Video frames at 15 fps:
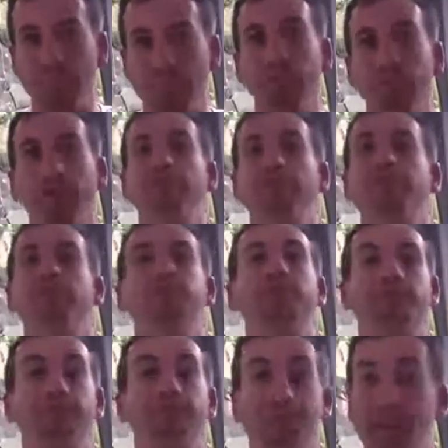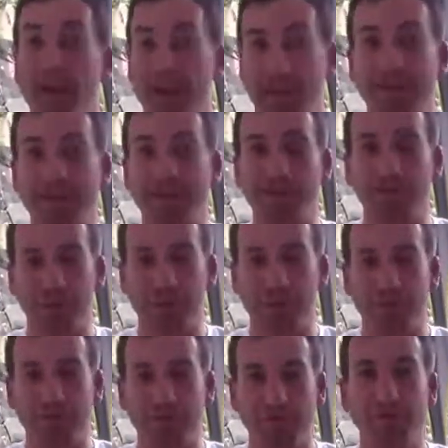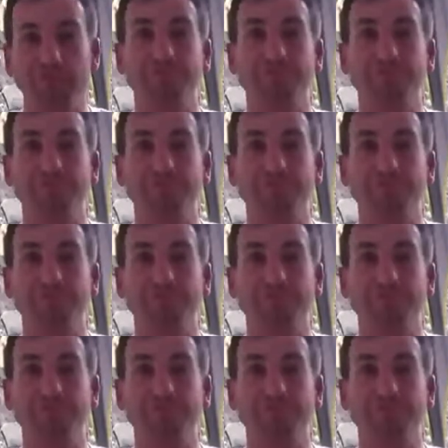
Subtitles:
proof, some financial proof.